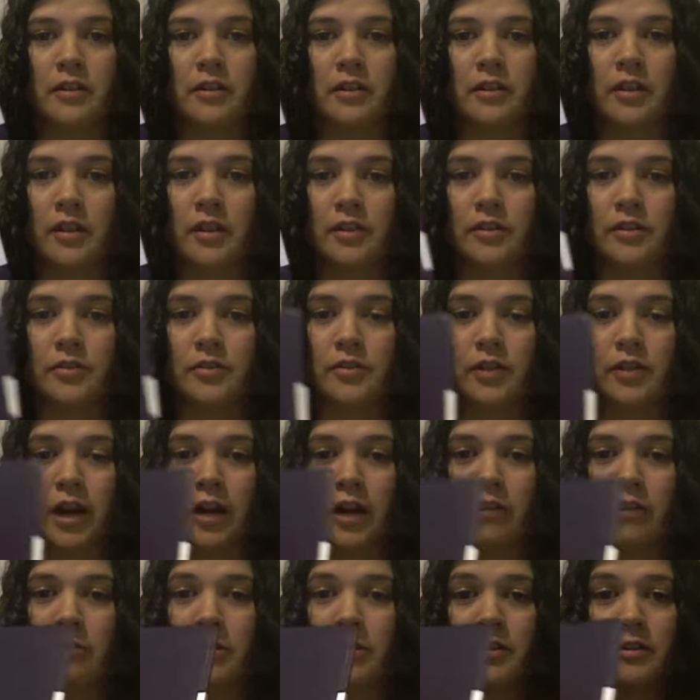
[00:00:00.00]
because he was tired
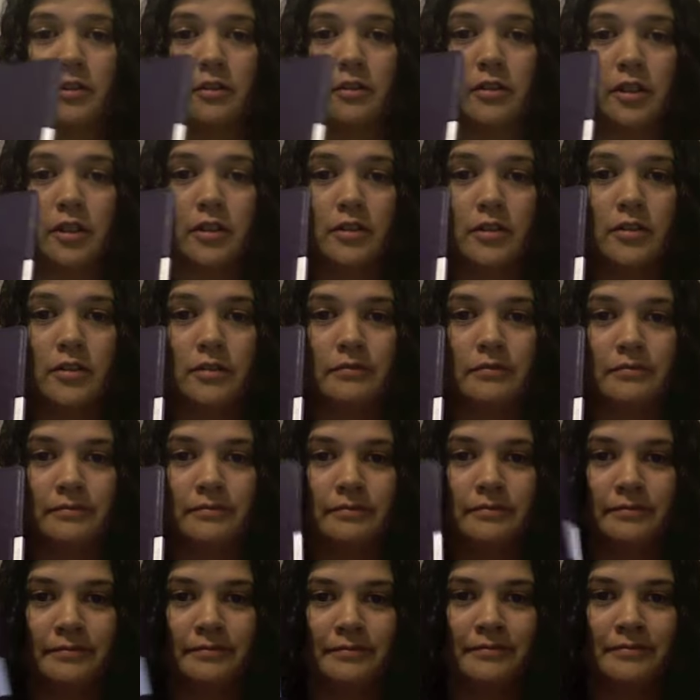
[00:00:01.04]
of me stealing his.
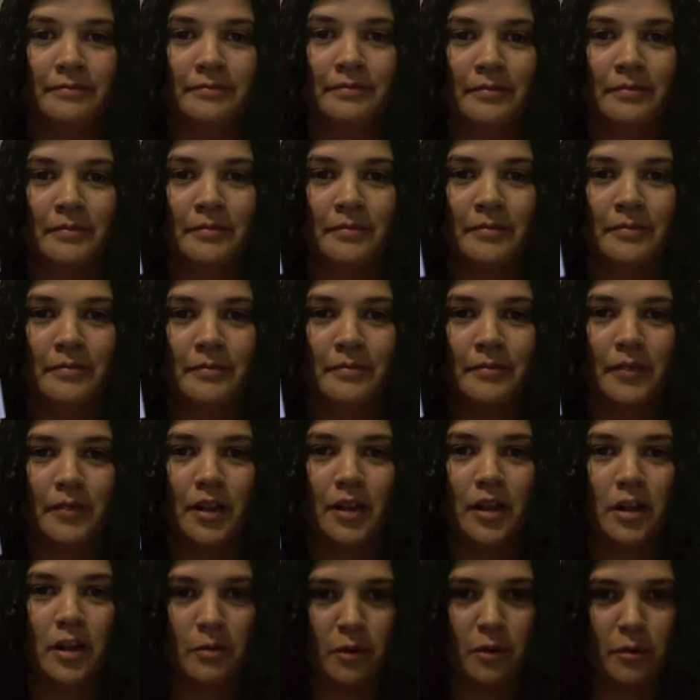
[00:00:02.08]
And
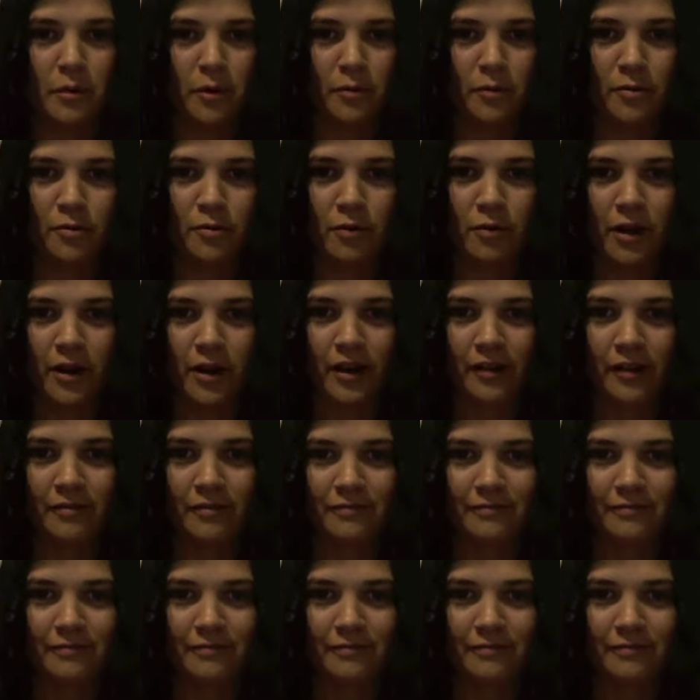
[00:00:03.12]
he got me a purple one.